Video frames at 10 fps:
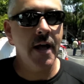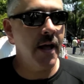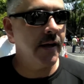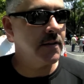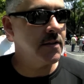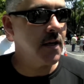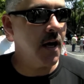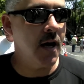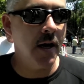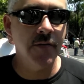and
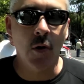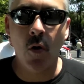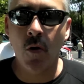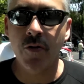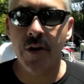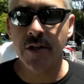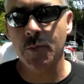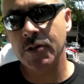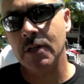uh, the whole thing is put